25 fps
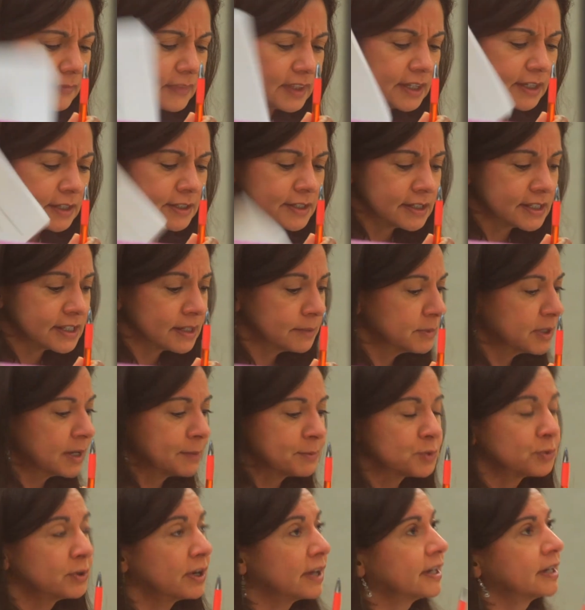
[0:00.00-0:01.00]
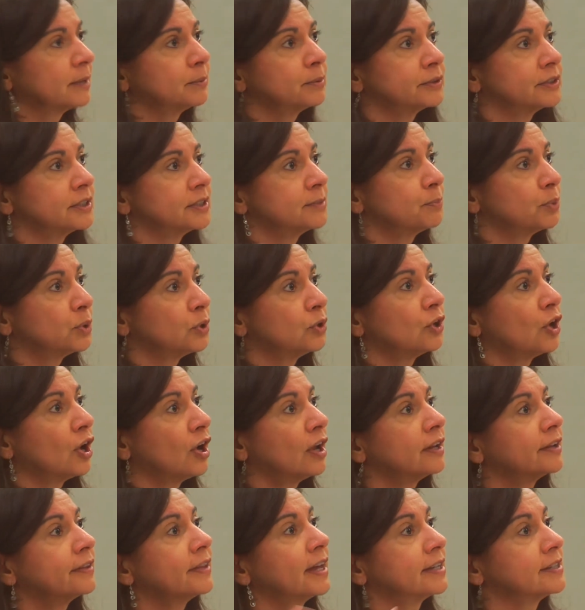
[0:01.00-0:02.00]
and sometimes we're not able to pull
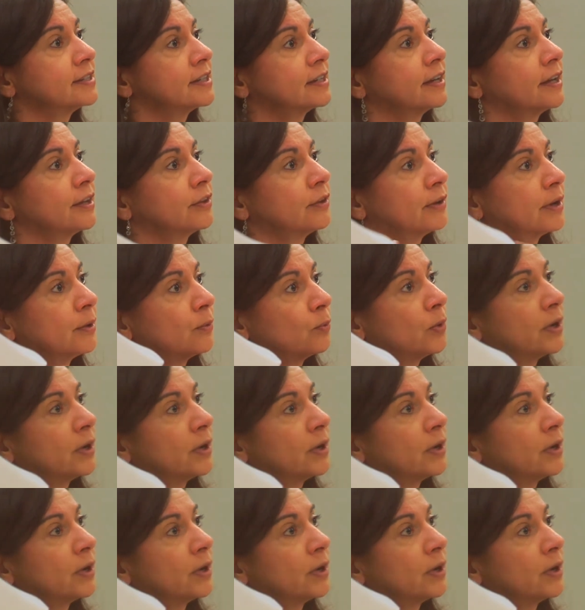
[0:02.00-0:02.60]
all of that together at